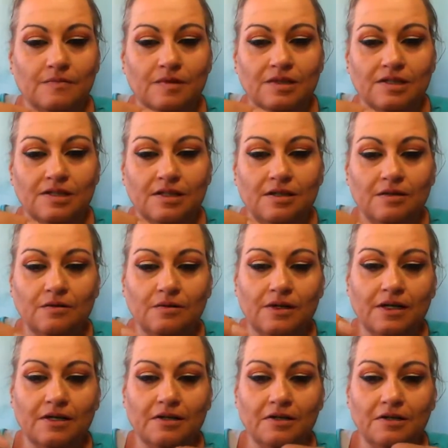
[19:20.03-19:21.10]
So
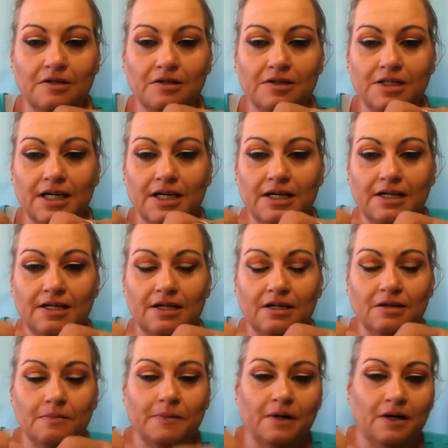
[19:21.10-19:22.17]
here's
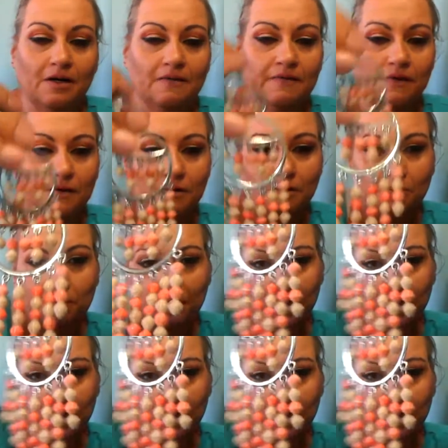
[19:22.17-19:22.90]
another pair of hoop